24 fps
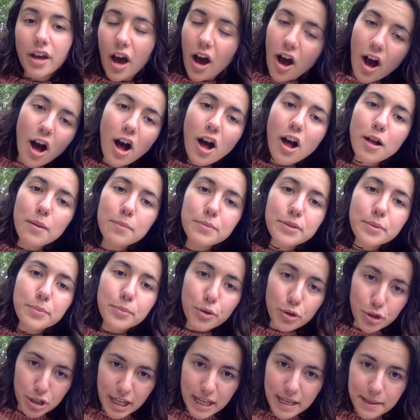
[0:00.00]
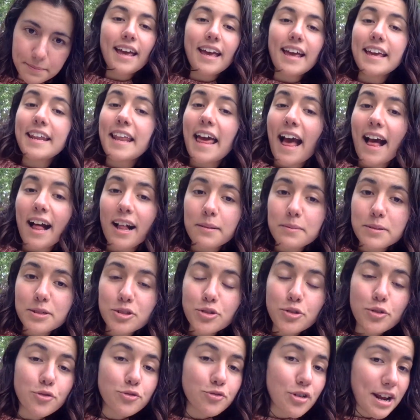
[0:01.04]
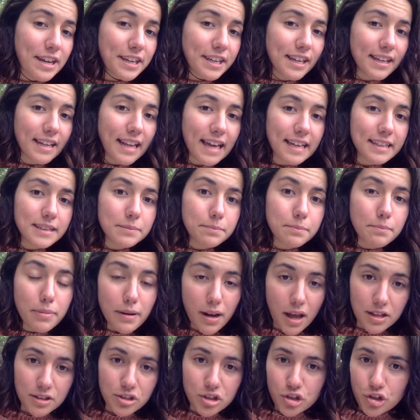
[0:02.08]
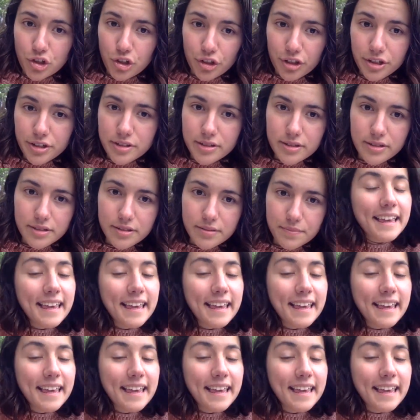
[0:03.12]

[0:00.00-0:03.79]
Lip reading: calm the body, it helps to regulate blood sugars,